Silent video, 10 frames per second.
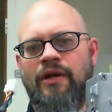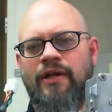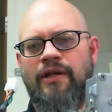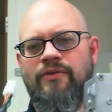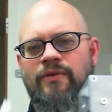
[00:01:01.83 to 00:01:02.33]

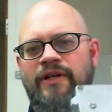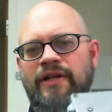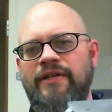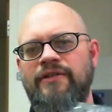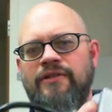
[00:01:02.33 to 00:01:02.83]
It is what it
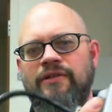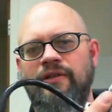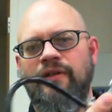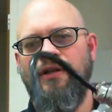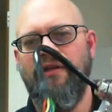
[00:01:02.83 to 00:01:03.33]
is.
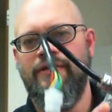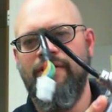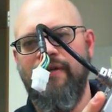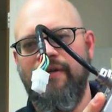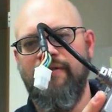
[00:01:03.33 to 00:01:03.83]
It's
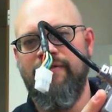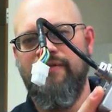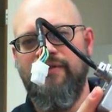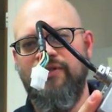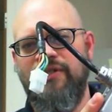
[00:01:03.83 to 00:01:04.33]
this
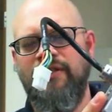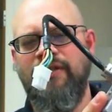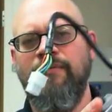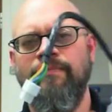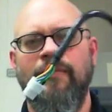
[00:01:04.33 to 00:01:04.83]
is a
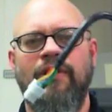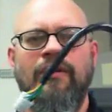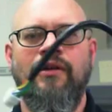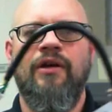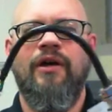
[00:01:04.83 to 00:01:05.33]
GE.
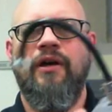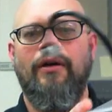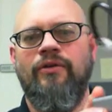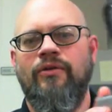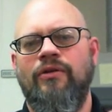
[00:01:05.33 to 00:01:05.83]

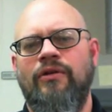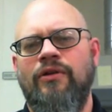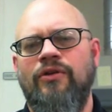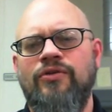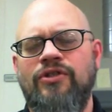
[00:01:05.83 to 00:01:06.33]

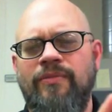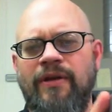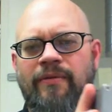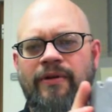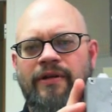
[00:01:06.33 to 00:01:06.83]
You used to
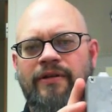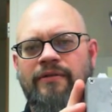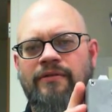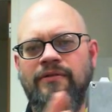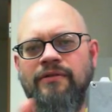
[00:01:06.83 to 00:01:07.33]
be able to
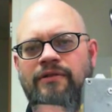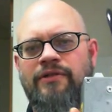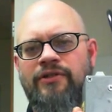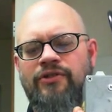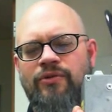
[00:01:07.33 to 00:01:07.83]

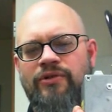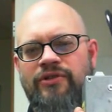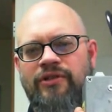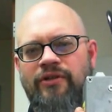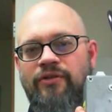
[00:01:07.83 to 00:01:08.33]

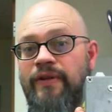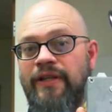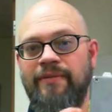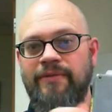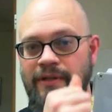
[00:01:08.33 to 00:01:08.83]
source the UV
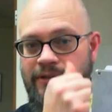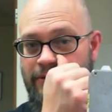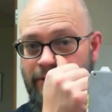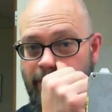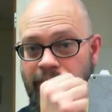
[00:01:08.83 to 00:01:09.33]
lamps and
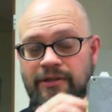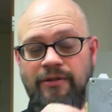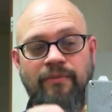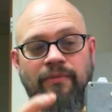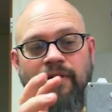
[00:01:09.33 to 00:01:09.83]
just replace
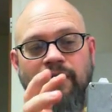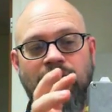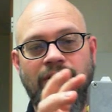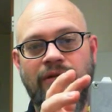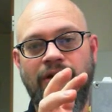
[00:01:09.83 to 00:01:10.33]

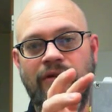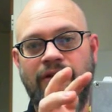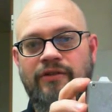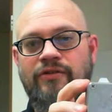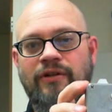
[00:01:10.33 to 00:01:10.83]

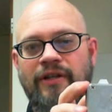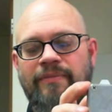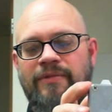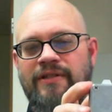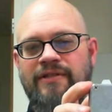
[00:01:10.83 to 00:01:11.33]
the internal
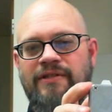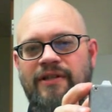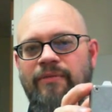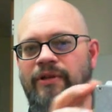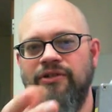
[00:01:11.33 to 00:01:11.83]
lamp to this
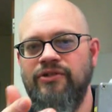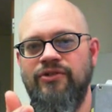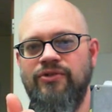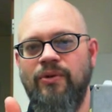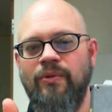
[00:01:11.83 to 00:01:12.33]
assembly and just
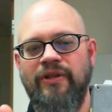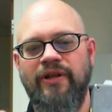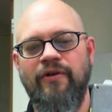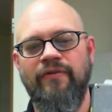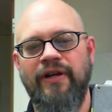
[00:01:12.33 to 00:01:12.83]
use the whole
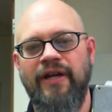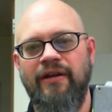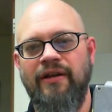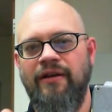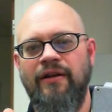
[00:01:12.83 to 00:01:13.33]
thing over
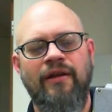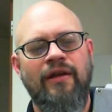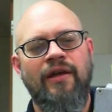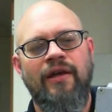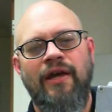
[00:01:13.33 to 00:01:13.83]
again.
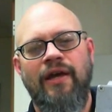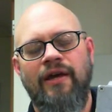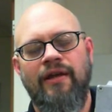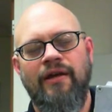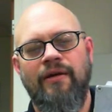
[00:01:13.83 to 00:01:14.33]

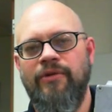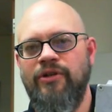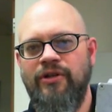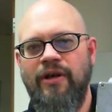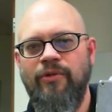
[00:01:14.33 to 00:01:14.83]

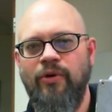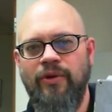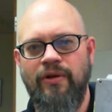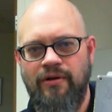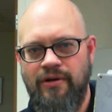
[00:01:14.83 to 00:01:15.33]
But I'm no
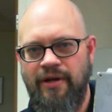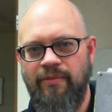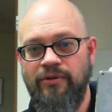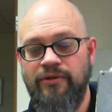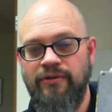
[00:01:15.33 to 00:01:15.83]
longer
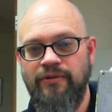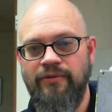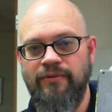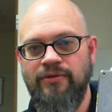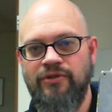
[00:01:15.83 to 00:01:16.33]
able
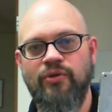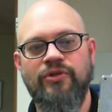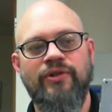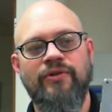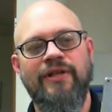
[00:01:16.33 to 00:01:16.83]
to
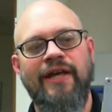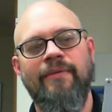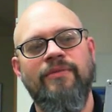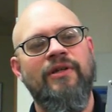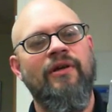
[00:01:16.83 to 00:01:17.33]
source those
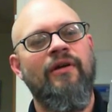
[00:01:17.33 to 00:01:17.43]
lamps.